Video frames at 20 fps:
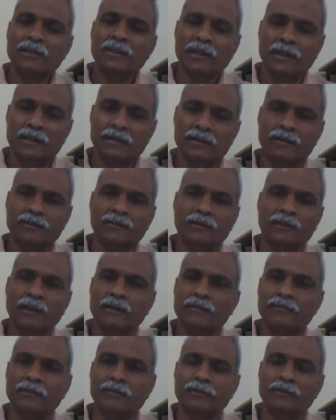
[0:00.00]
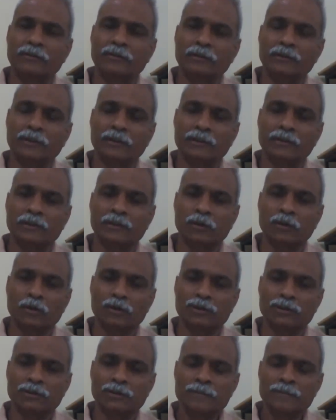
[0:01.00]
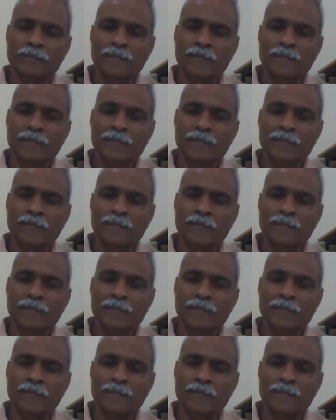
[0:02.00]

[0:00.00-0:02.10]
and other livelihood loads.